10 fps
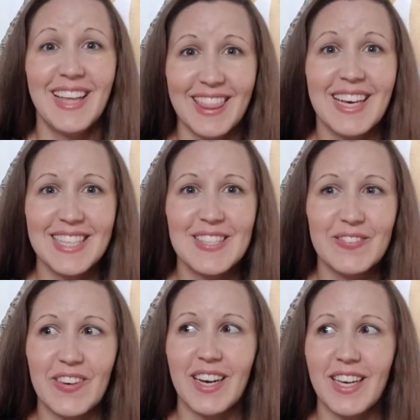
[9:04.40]
that's
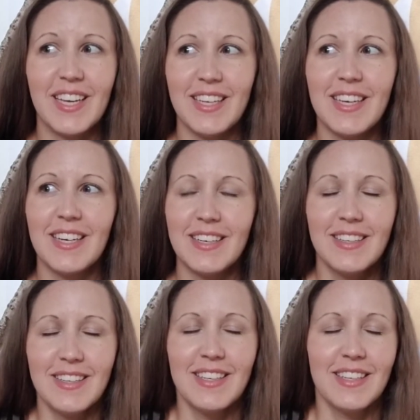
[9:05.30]
fine. Yeah.
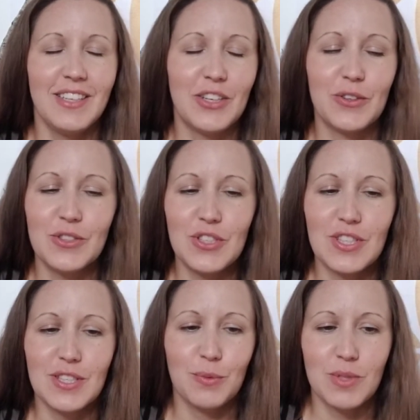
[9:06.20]
You know, it just,
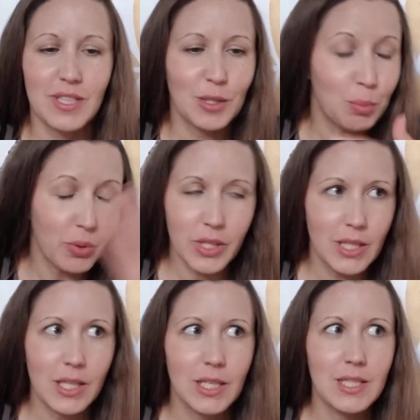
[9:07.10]
there was a complete
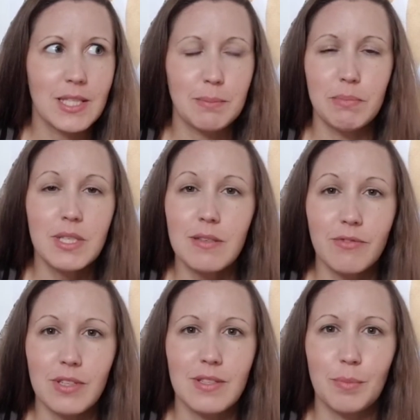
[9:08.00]
like
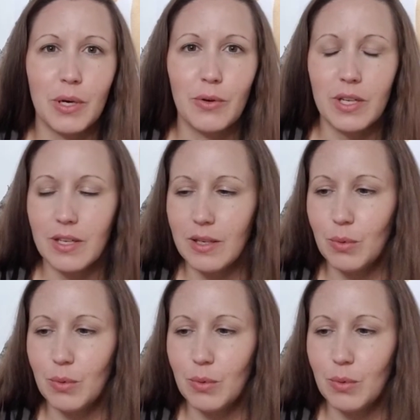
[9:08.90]
dismissiveness about it. it.